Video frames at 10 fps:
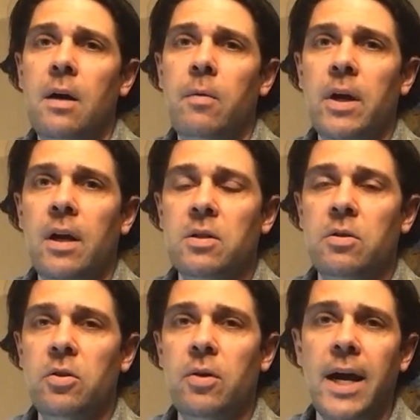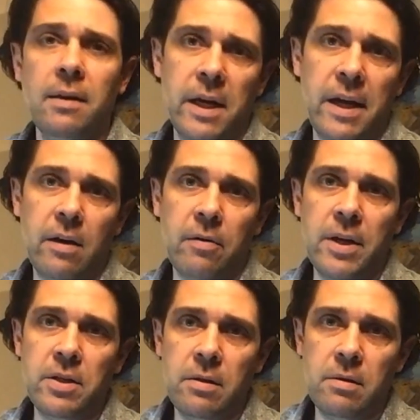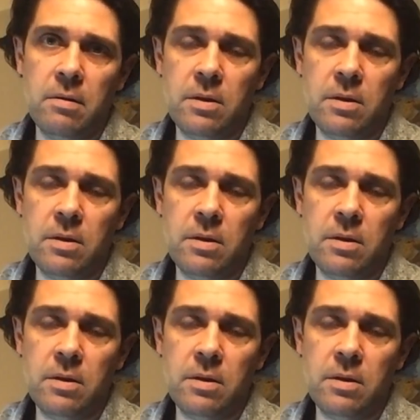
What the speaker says: We also do holiday decorations.